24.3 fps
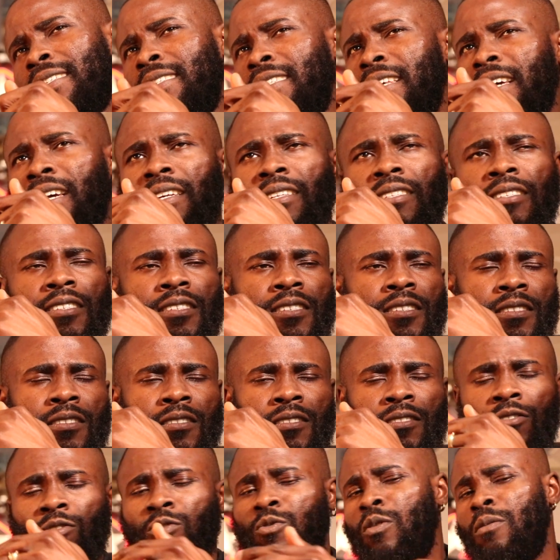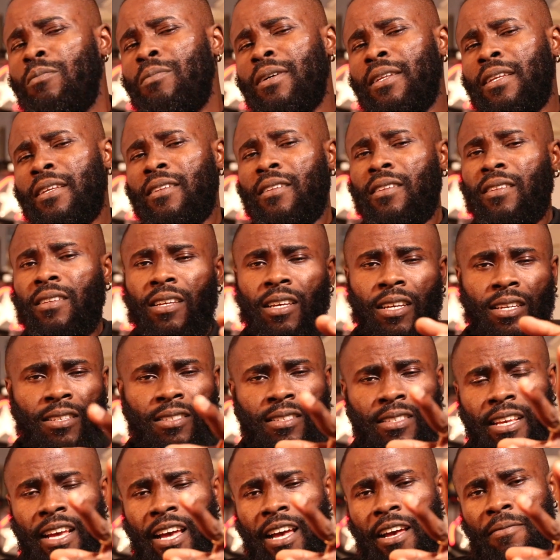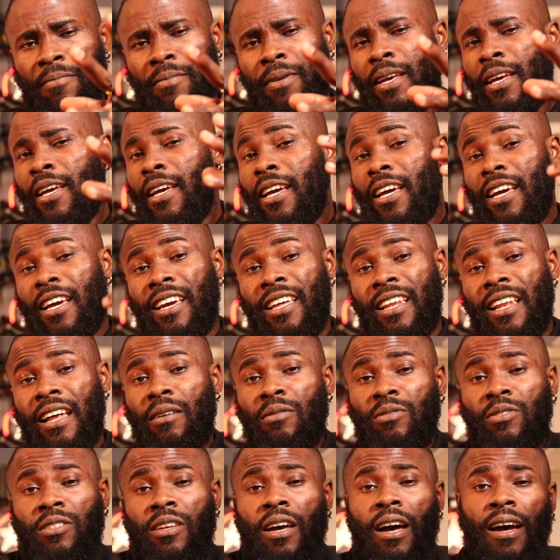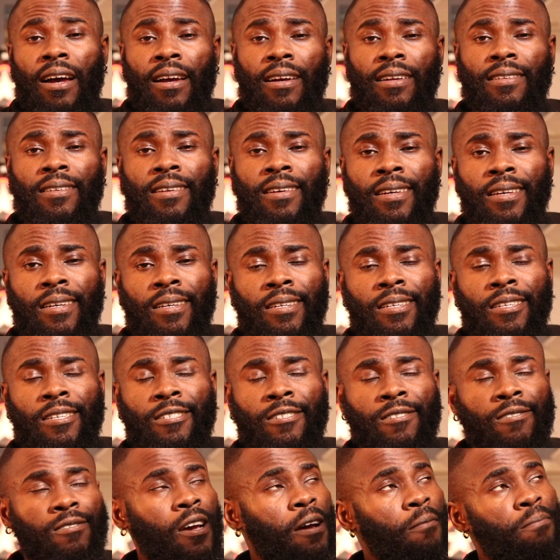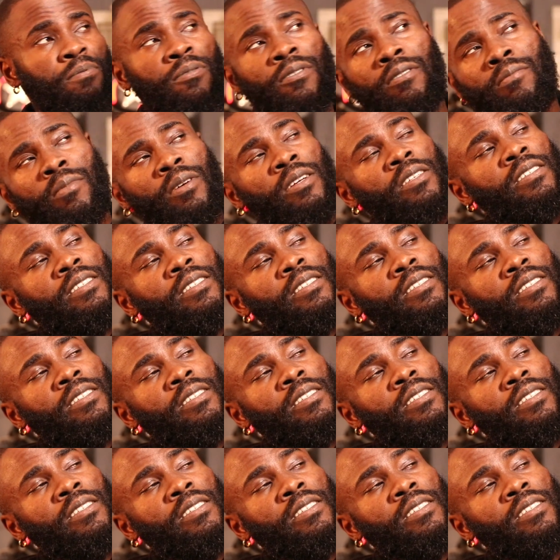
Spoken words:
seconds to a minute each time, and I was tired. So I pretty much